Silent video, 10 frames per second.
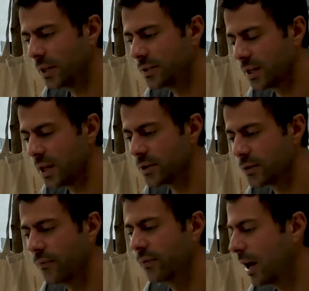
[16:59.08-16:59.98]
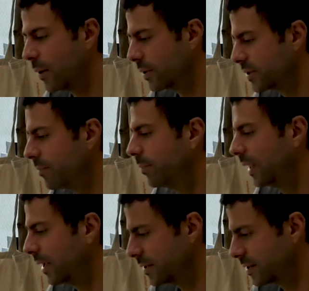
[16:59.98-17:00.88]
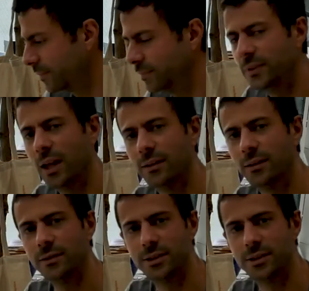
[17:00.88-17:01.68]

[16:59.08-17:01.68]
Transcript: seeds of flowers and plants that